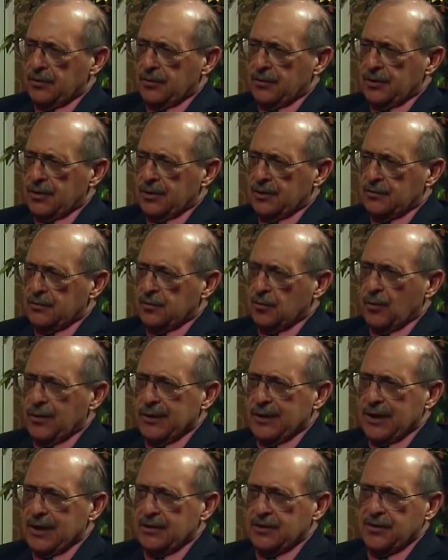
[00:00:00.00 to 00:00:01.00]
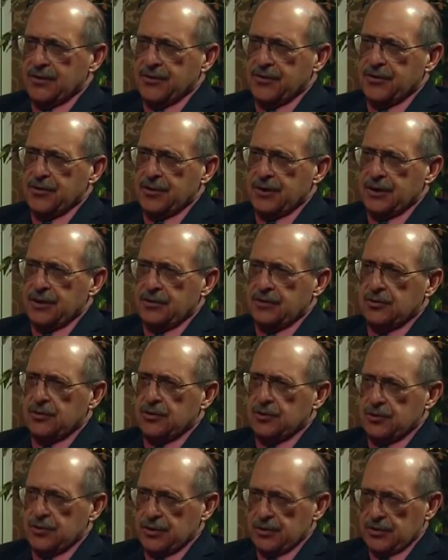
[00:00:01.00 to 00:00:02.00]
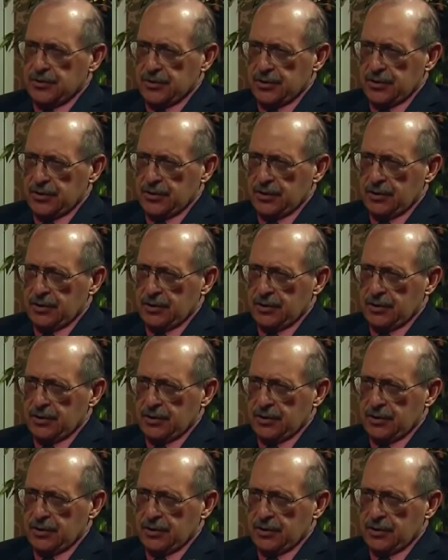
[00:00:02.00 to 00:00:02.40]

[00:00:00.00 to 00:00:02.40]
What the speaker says: you're looking at 28 to 30 nutrients